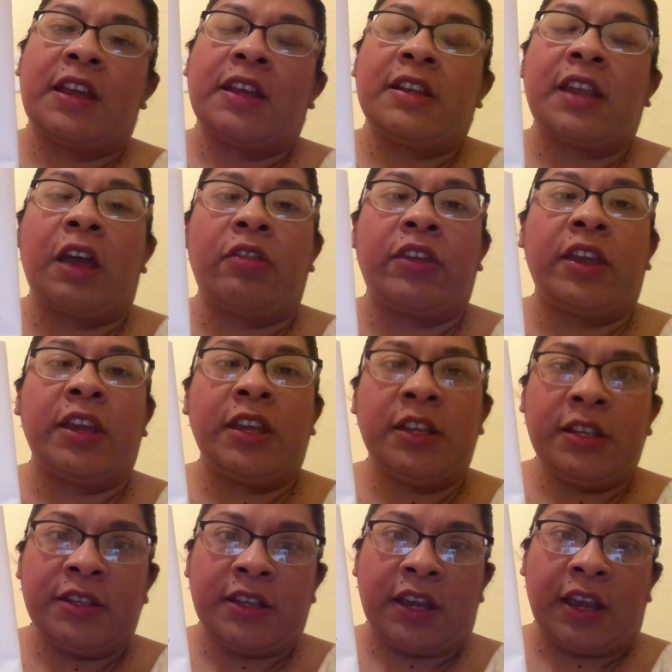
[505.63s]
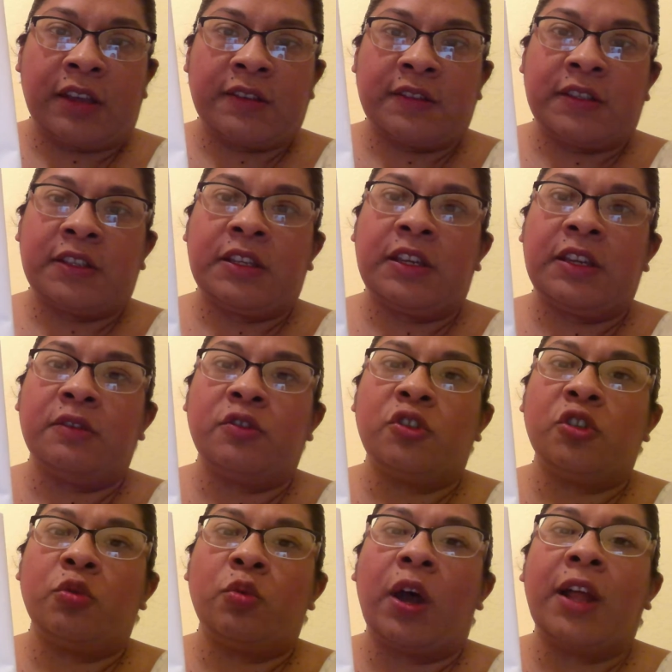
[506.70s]
Now, the index gives
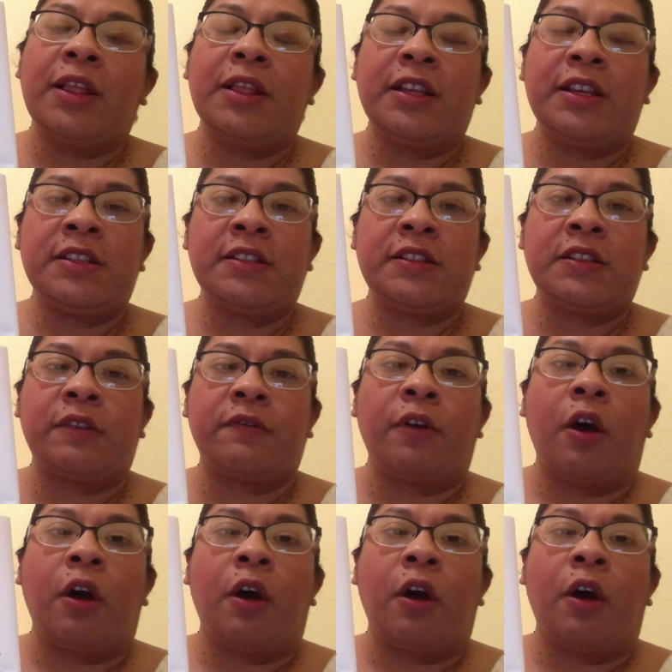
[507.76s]
you a list of